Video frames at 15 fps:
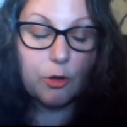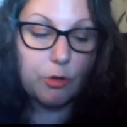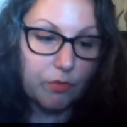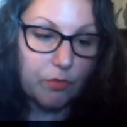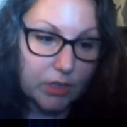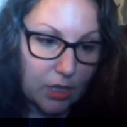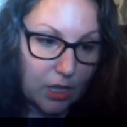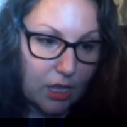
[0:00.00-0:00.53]

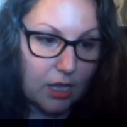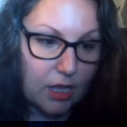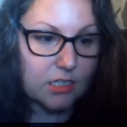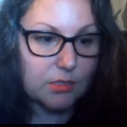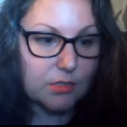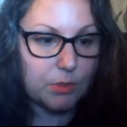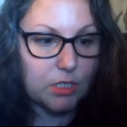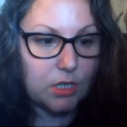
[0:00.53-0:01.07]
grief and
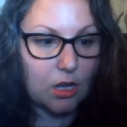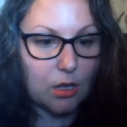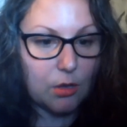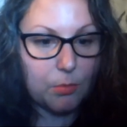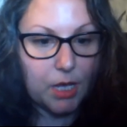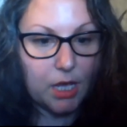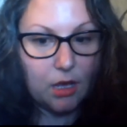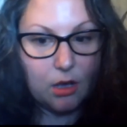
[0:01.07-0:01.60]
loss, we
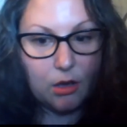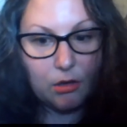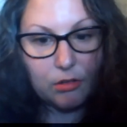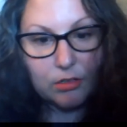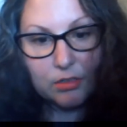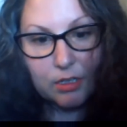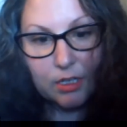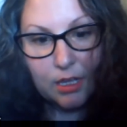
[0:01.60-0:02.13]
talk
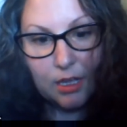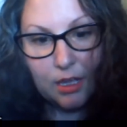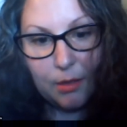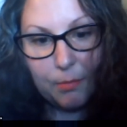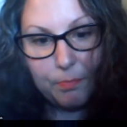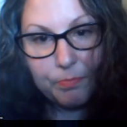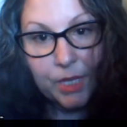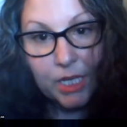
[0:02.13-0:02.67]
about
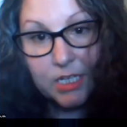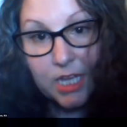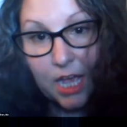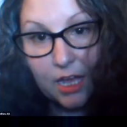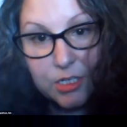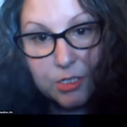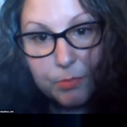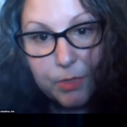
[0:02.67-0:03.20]
um,
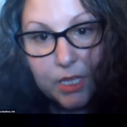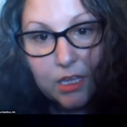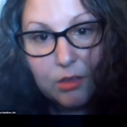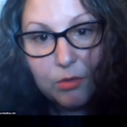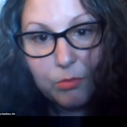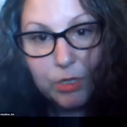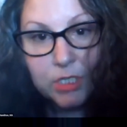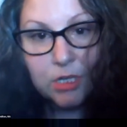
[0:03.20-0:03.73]

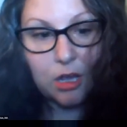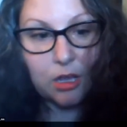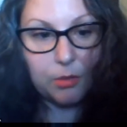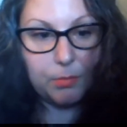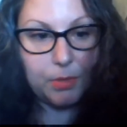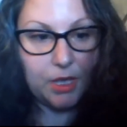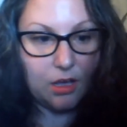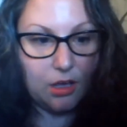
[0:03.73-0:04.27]
attachment, we
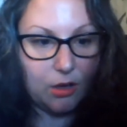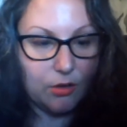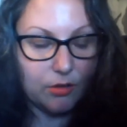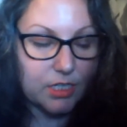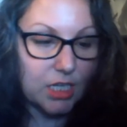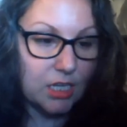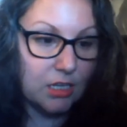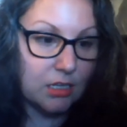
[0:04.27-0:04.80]
talk
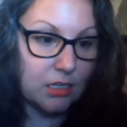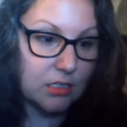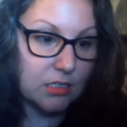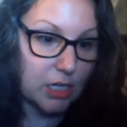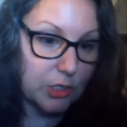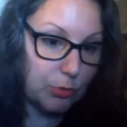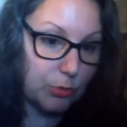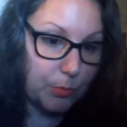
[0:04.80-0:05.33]
about
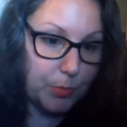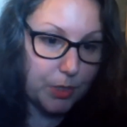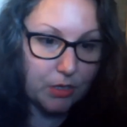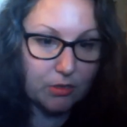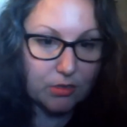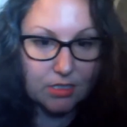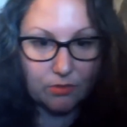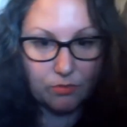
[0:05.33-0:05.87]
sexual
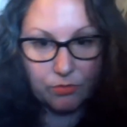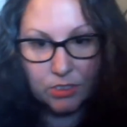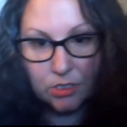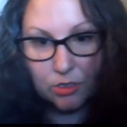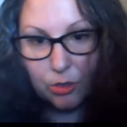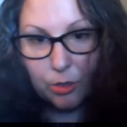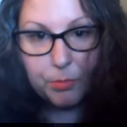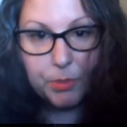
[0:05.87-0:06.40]
abuse and
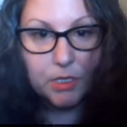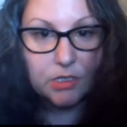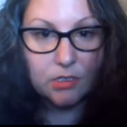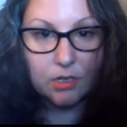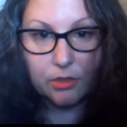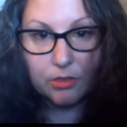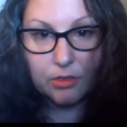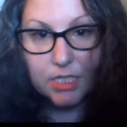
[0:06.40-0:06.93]
physical abuse
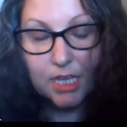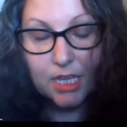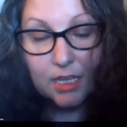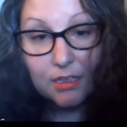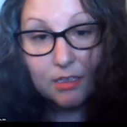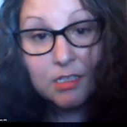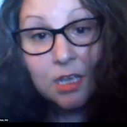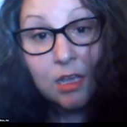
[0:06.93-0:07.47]
and all those
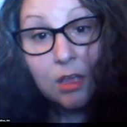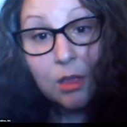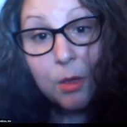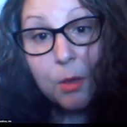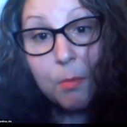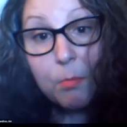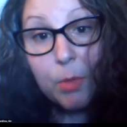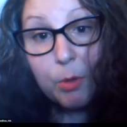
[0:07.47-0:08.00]
things,
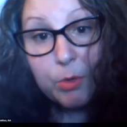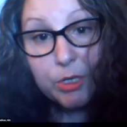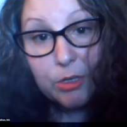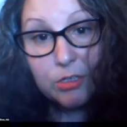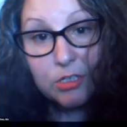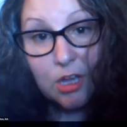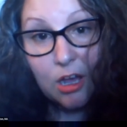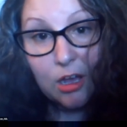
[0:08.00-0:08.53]
but we
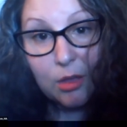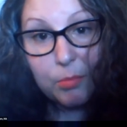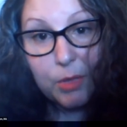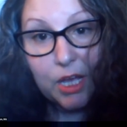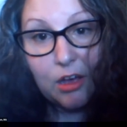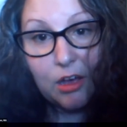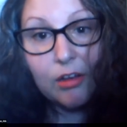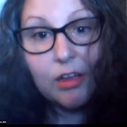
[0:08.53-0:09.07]
don't talk
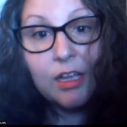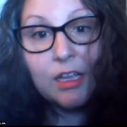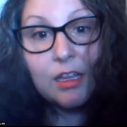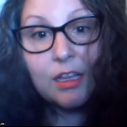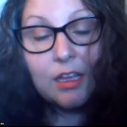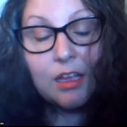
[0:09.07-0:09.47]
about